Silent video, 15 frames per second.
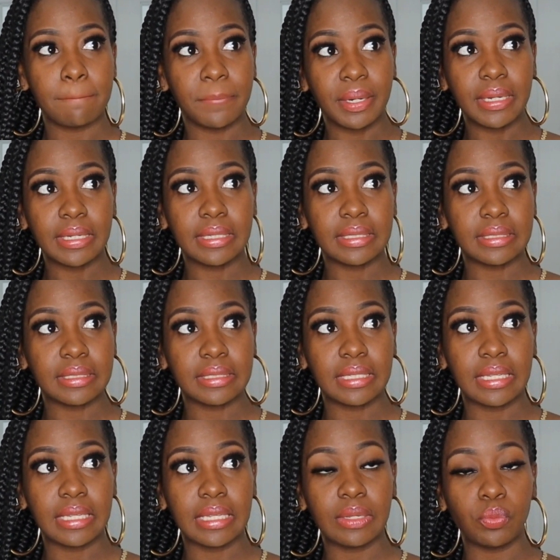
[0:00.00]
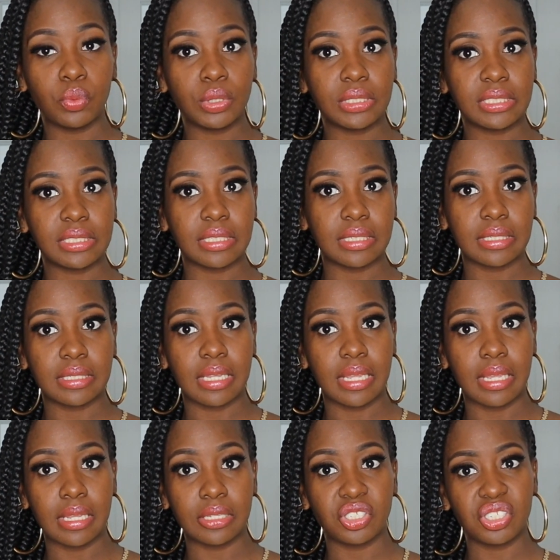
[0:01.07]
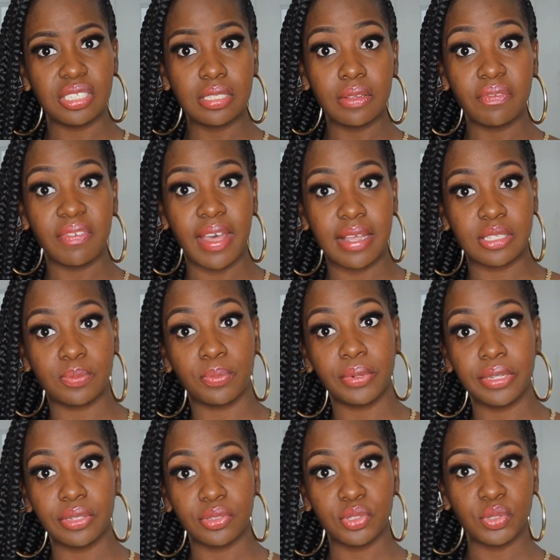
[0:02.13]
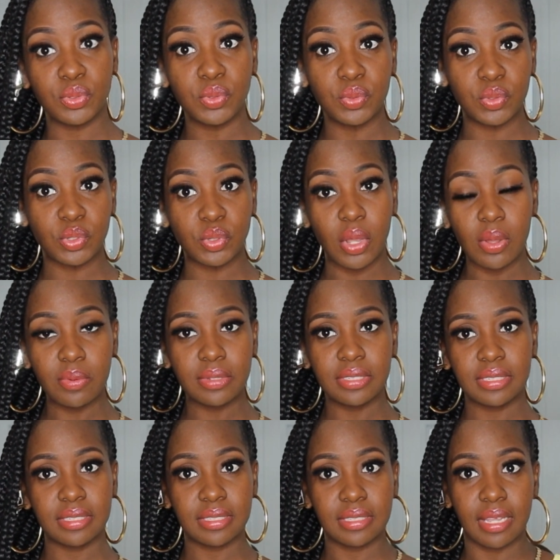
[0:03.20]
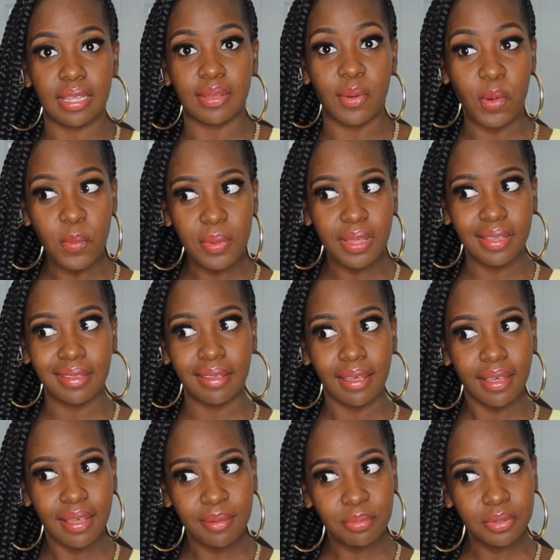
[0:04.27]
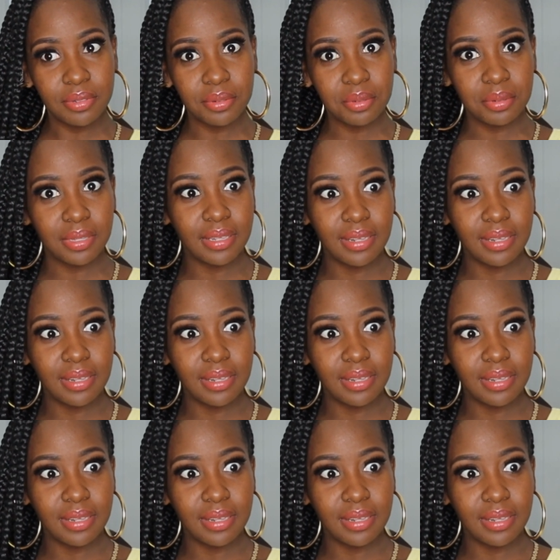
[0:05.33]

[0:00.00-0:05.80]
But it was just, and she's a fast braider too. So I was just like, oh my God, boo